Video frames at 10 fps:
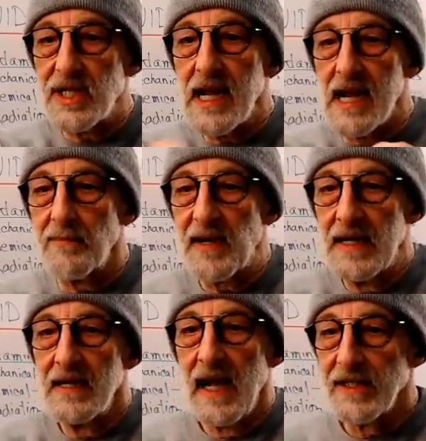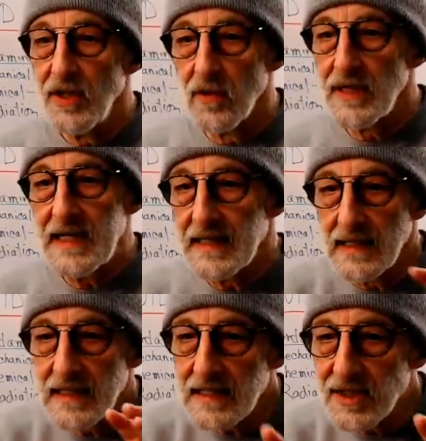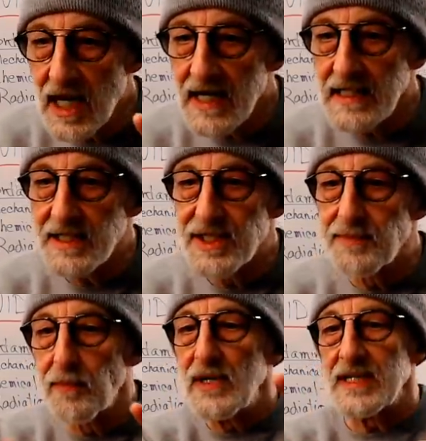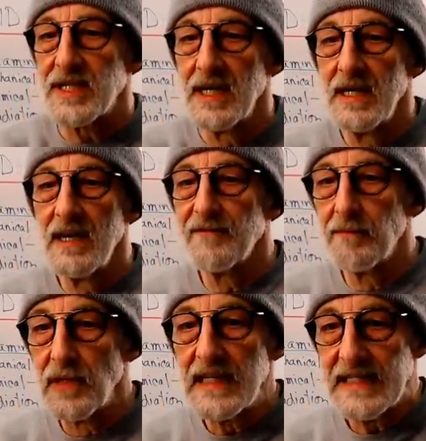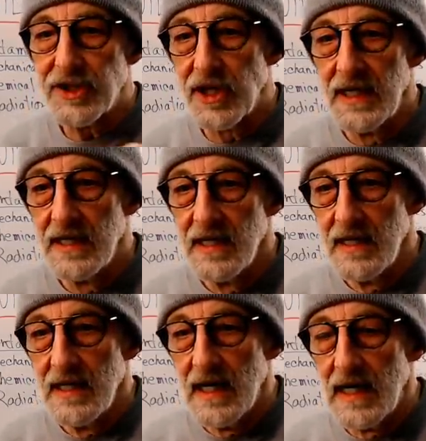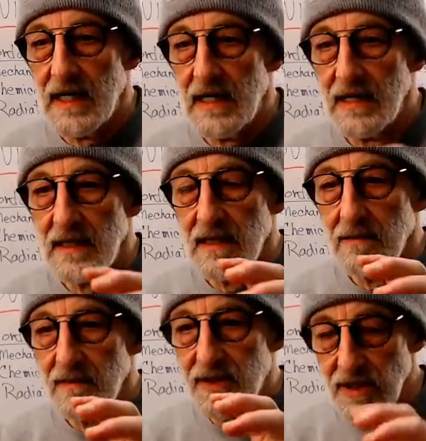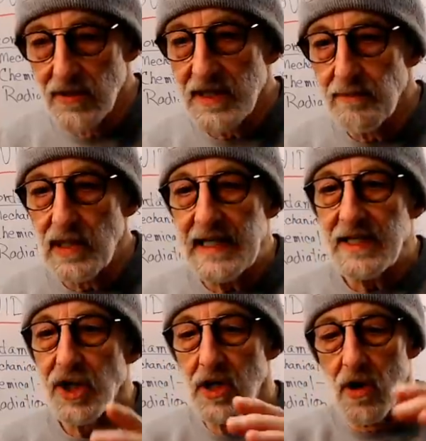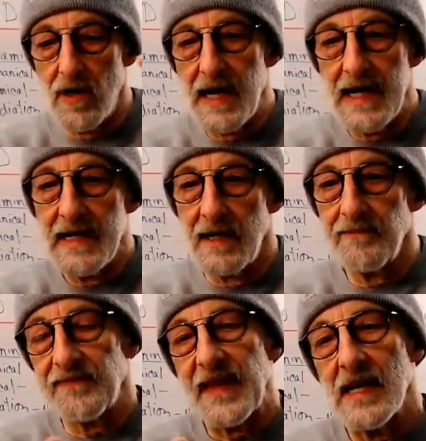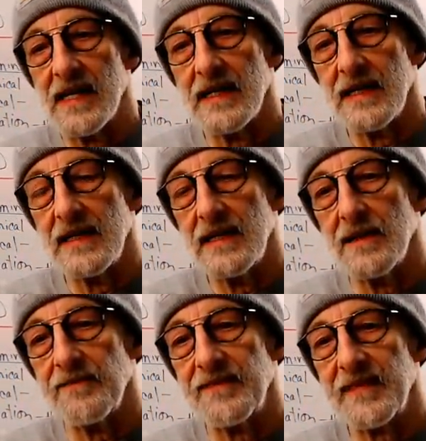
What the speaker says: damp, and you only need a little tiny spritz of bleach, diluted bleach on a